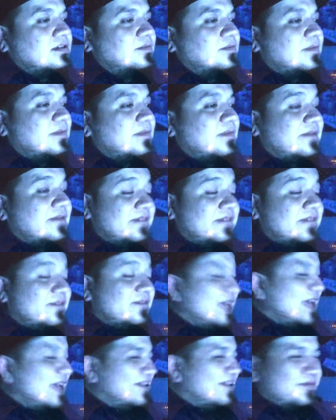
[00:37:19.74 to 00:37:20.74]
My favorite,
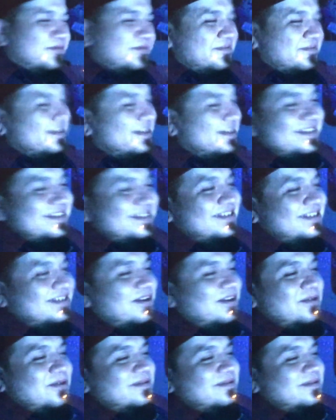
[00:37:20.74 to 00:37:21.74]
I don't fucking
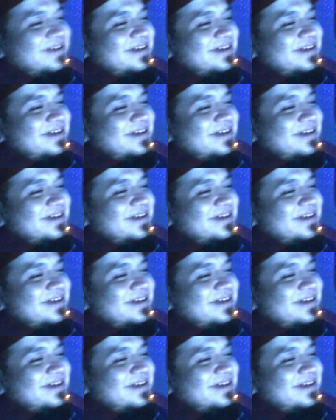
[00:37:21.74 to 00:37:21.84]
know.